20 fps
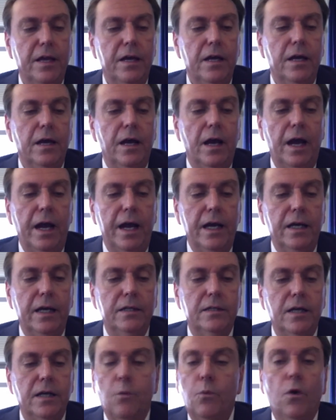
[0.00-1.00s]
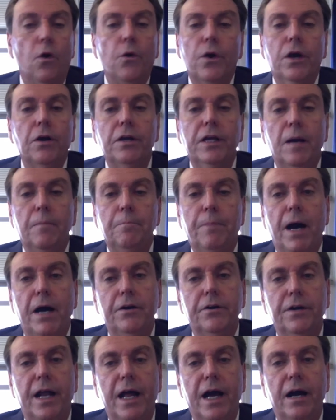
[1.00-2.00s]
Yep. And we're only going to get
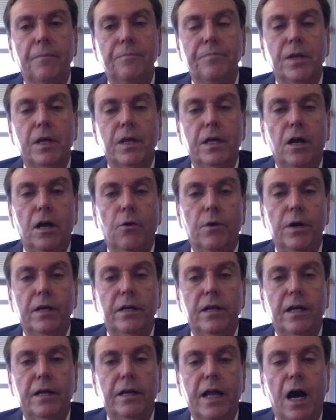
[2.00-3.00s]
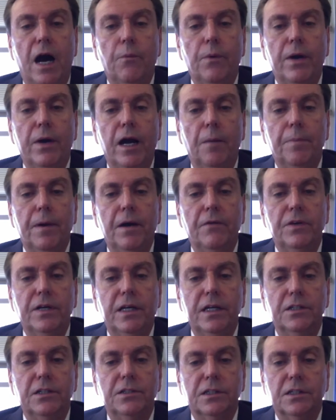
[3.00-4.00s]
better now, in how we help every
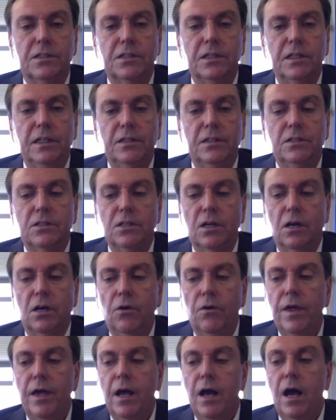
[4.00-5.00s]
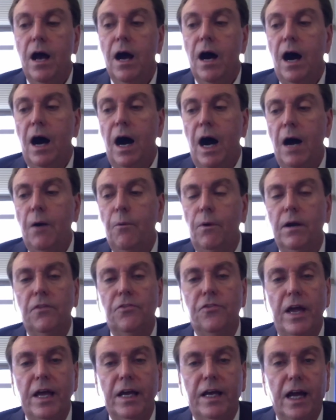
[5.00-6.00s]
kid succeed. So I want to
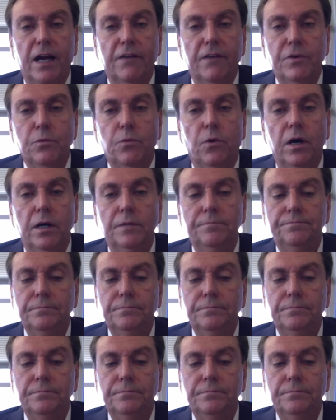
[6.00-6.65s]
thank everyone.